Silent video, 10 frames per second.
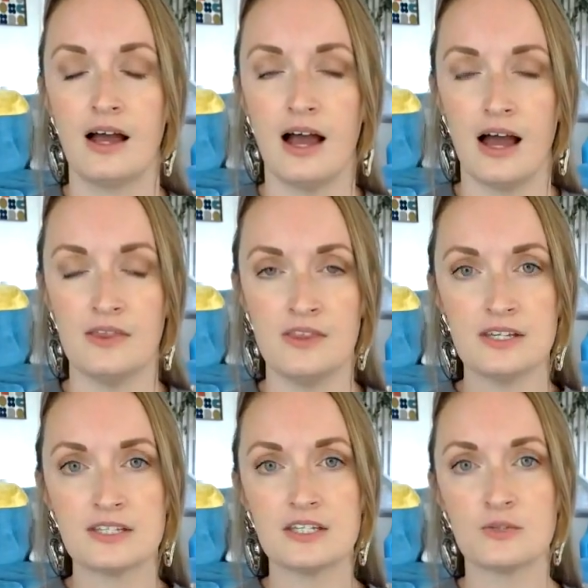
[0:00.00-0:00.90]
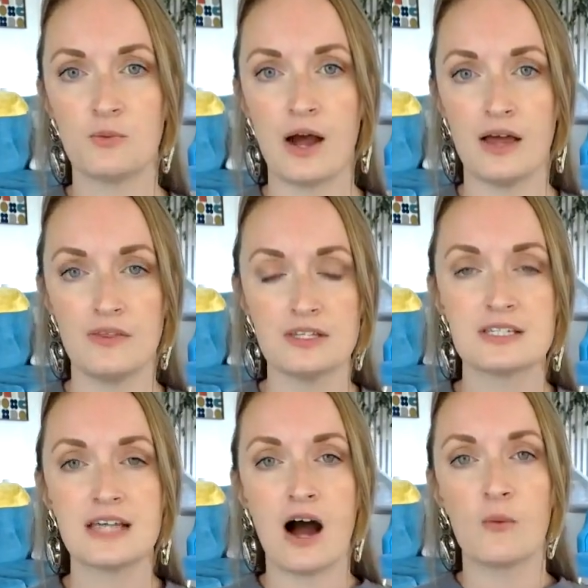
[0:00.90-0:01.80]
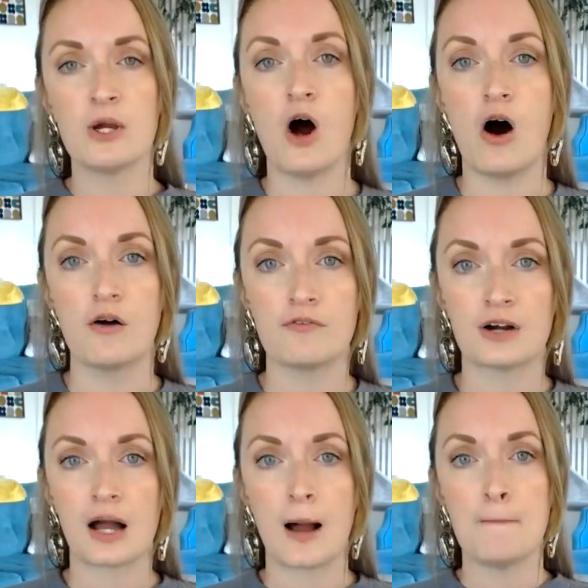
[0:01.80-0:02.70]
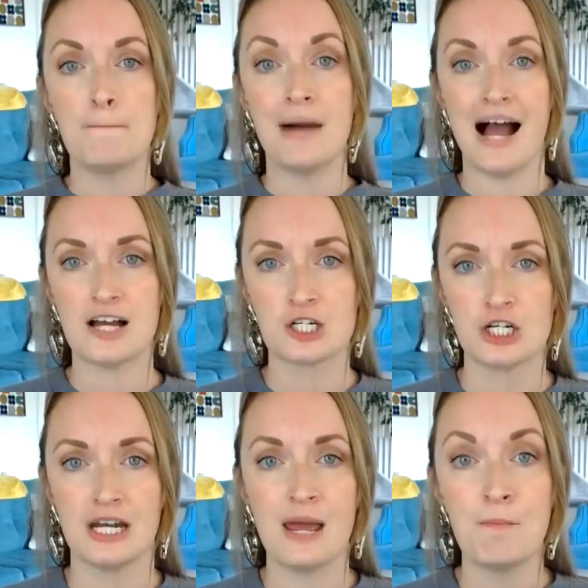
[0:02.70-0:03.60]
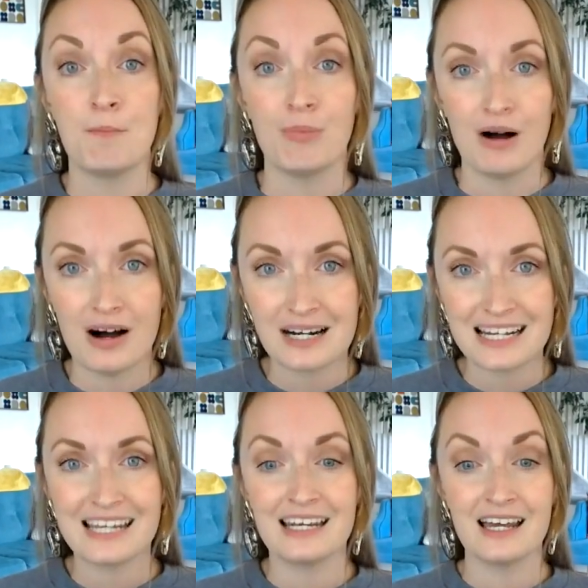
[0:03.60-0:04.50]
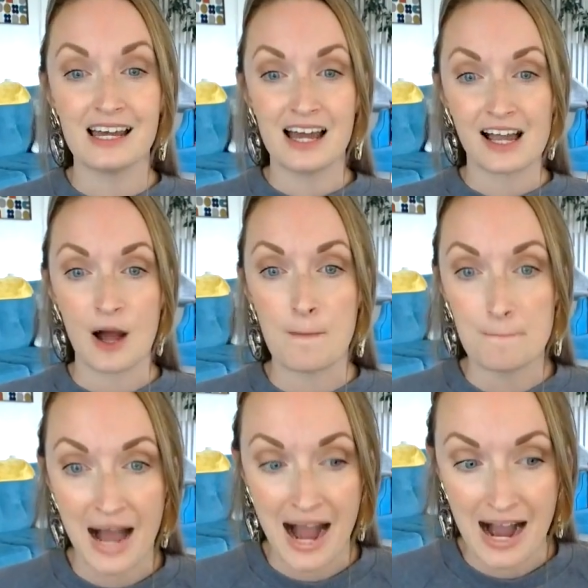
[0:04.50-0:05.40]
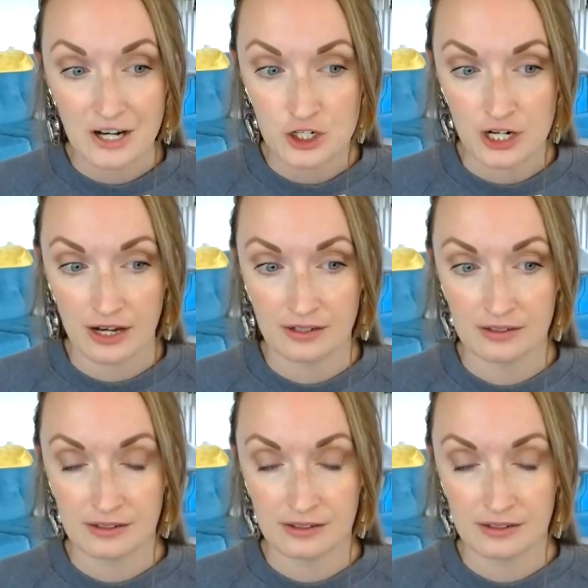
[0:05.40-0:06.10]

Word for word: And this is what this is how we offer compassion, embodied compassion